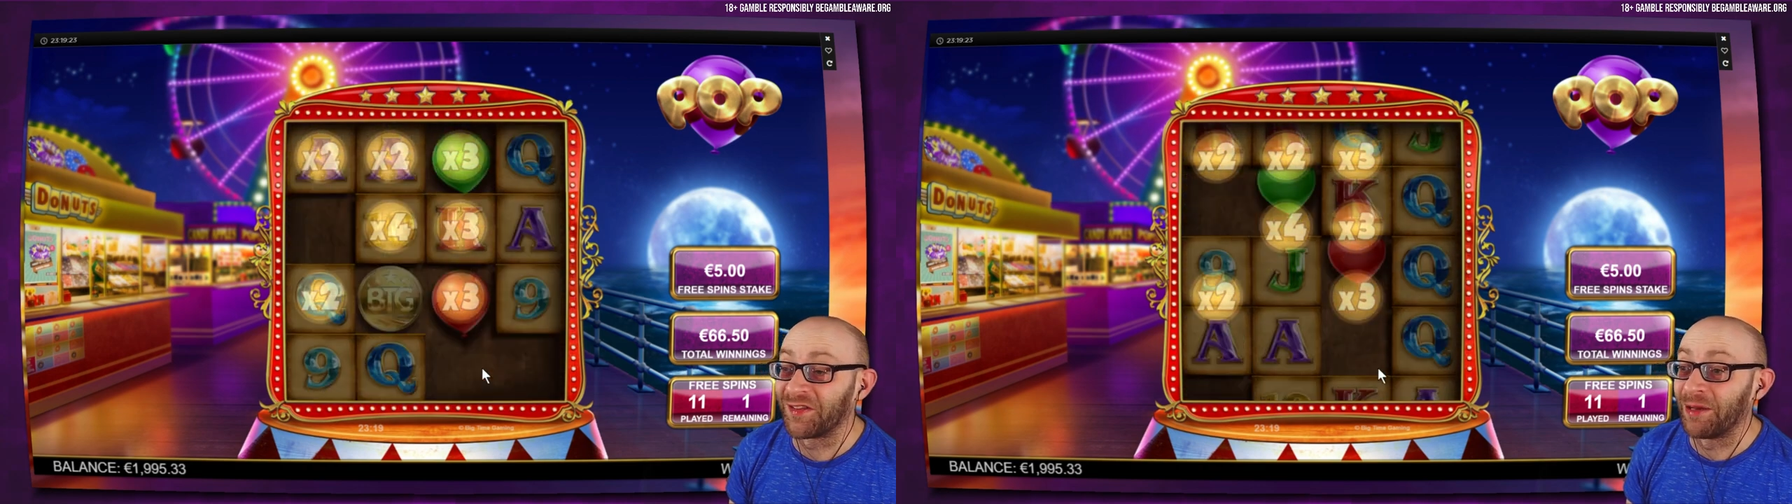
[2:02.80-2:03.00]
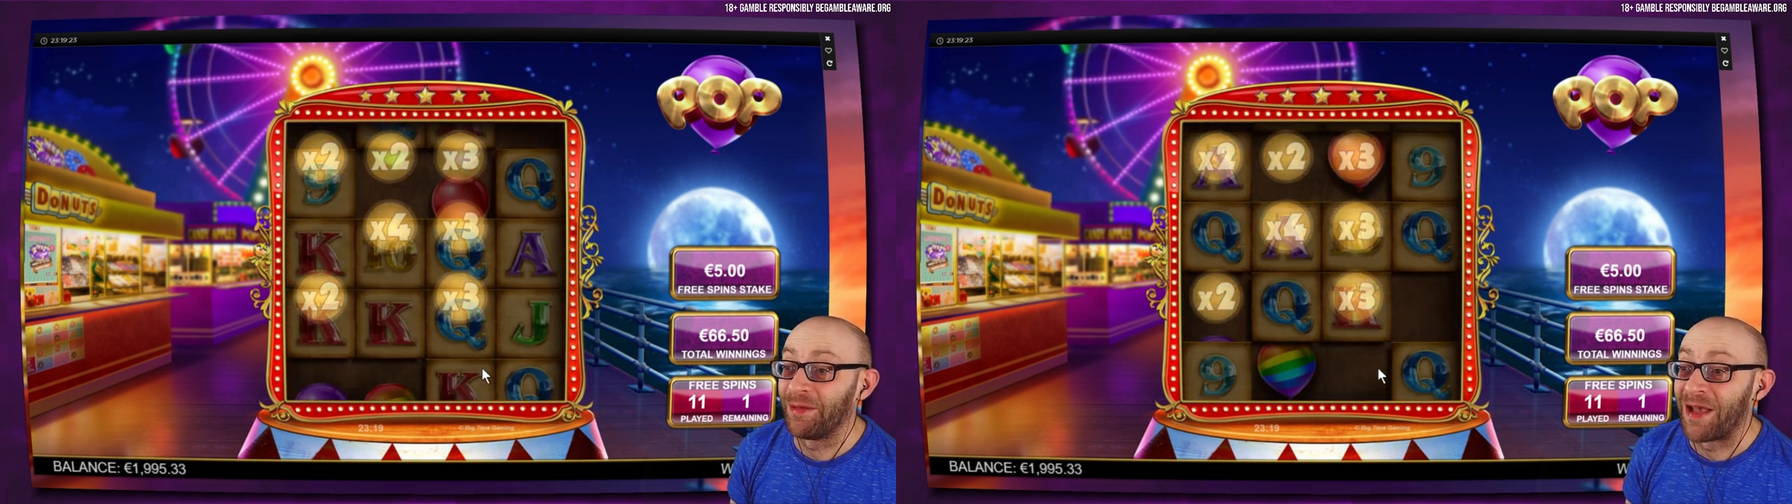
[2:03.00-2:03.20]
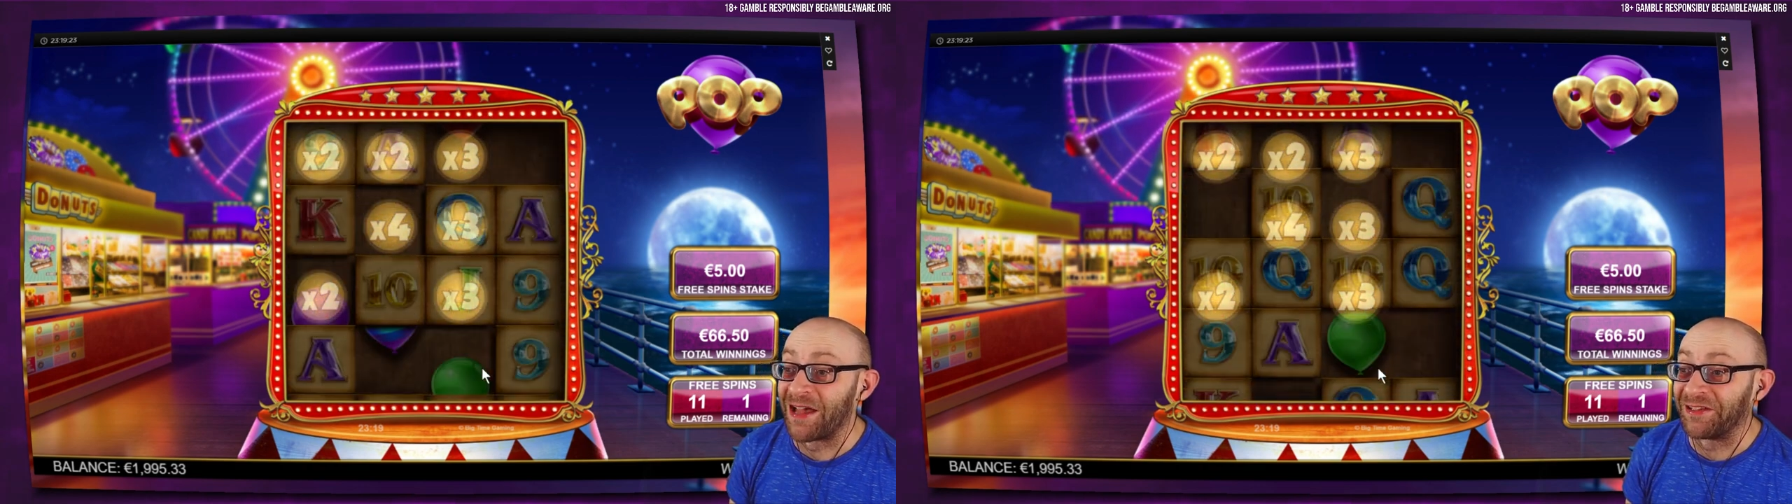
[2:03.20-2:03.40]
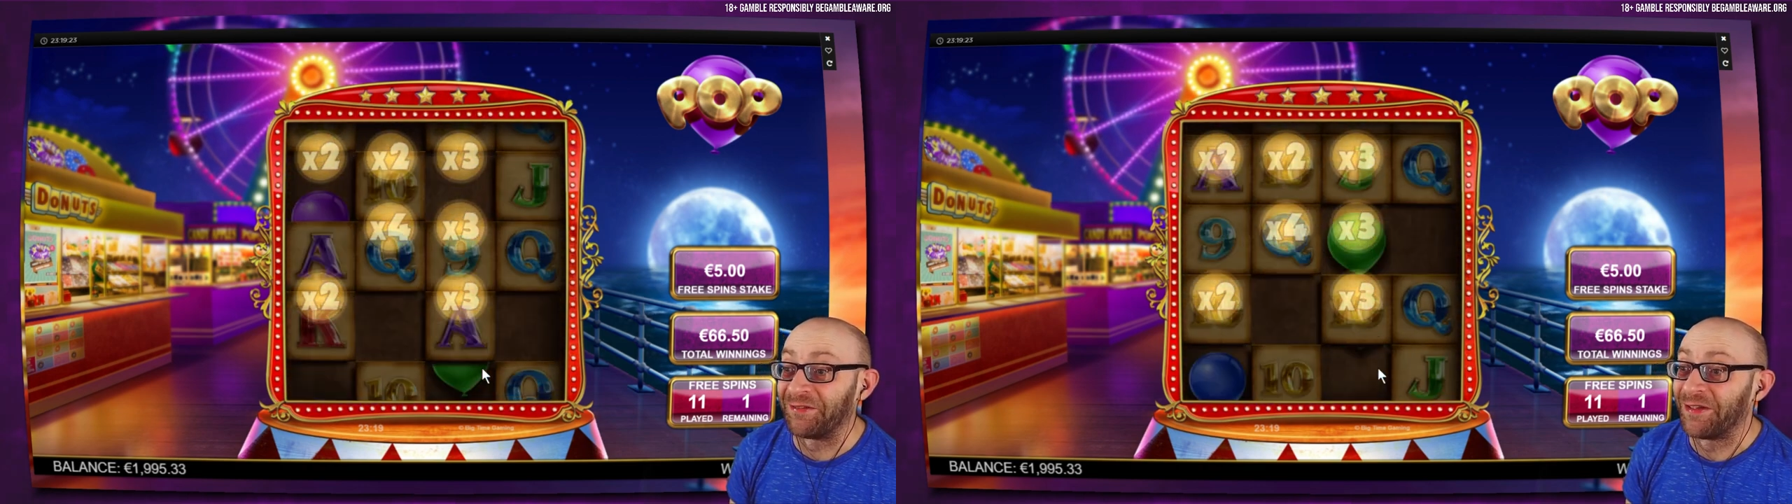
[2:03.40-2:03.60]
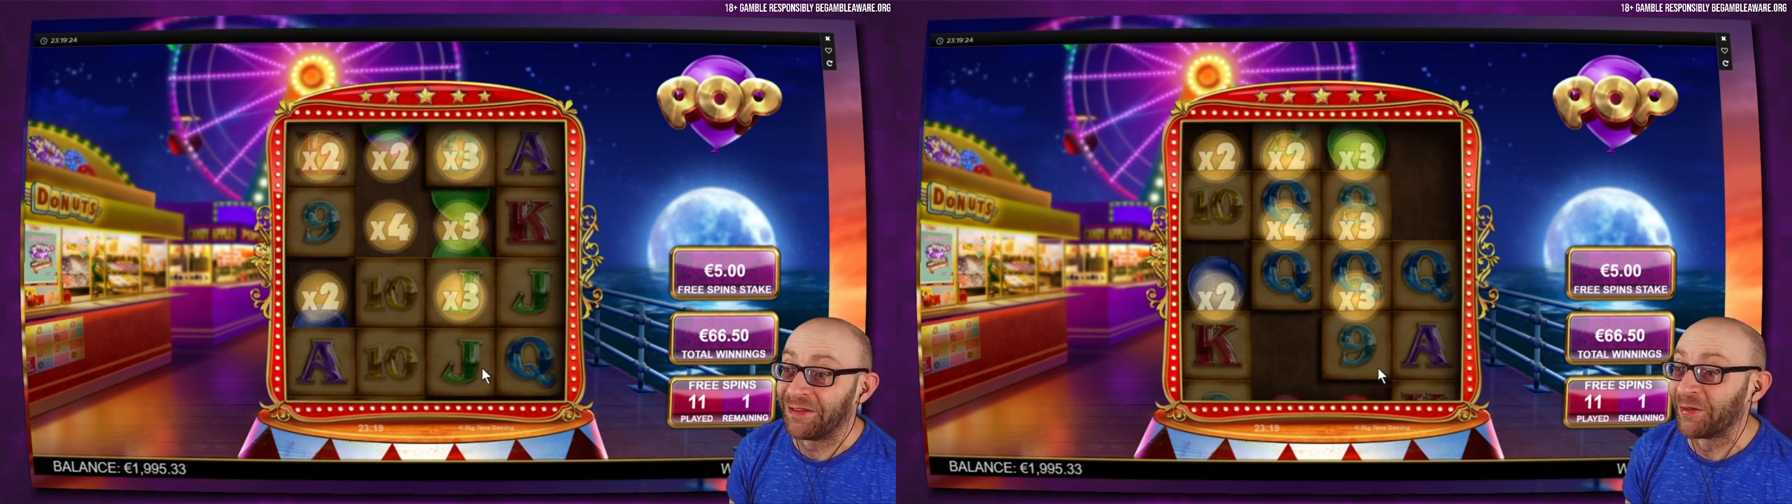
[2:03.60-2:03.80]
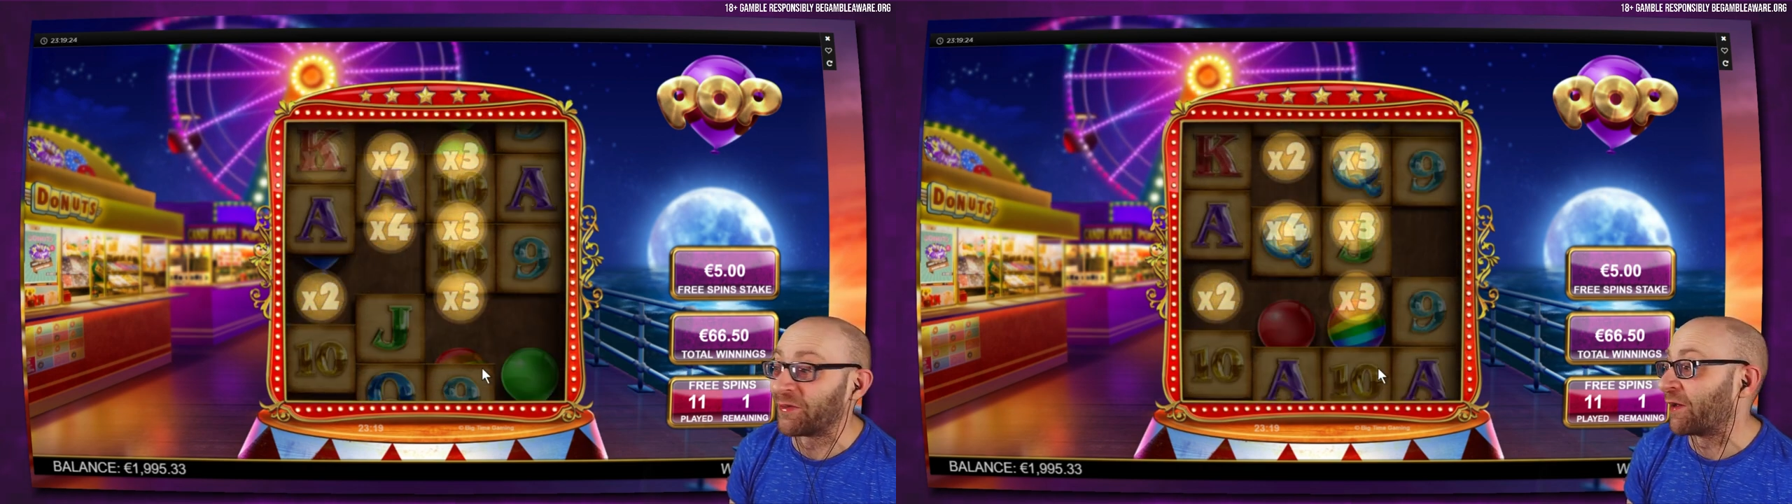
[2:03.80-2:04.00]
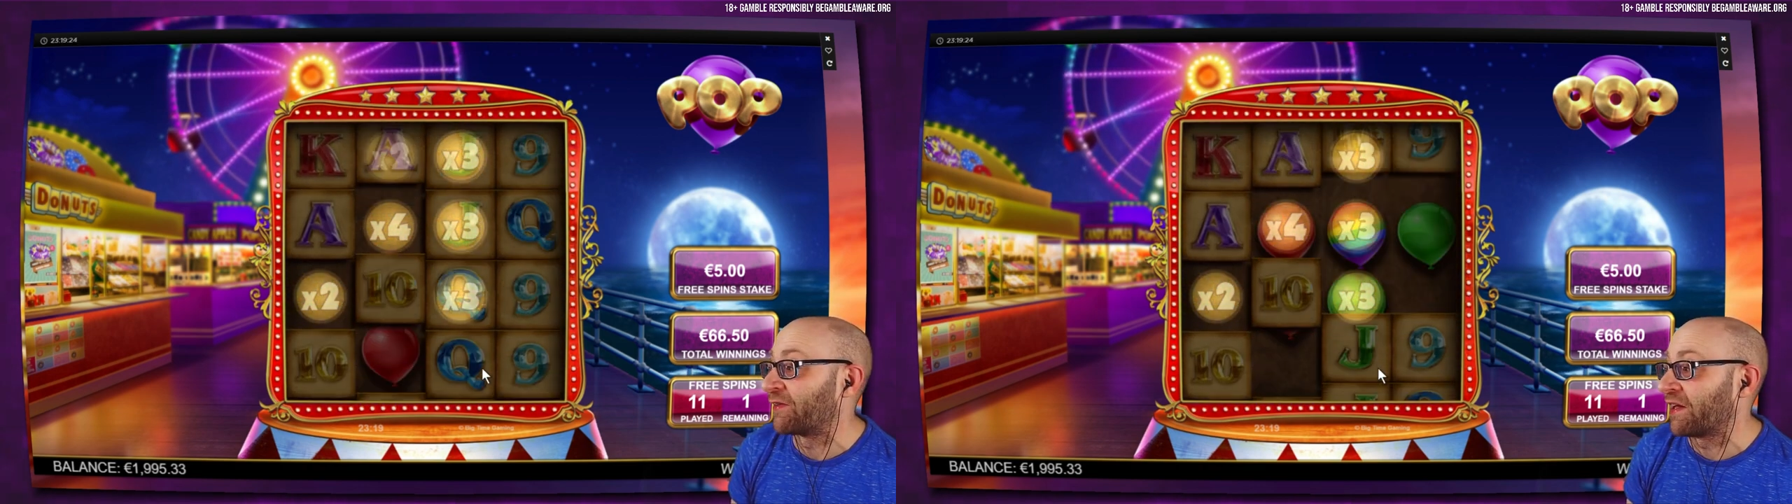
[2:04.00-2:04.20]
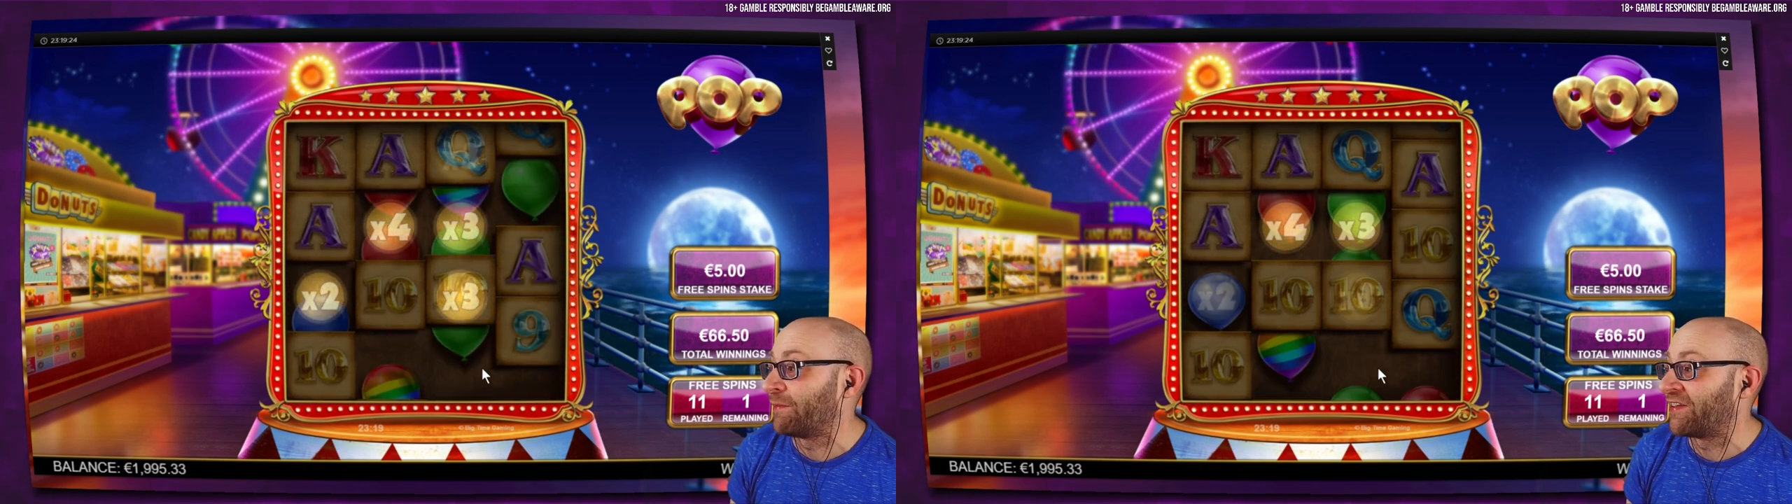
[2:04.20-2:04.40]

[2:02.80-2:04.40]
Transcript: is going to be massive. It looks like it's going to be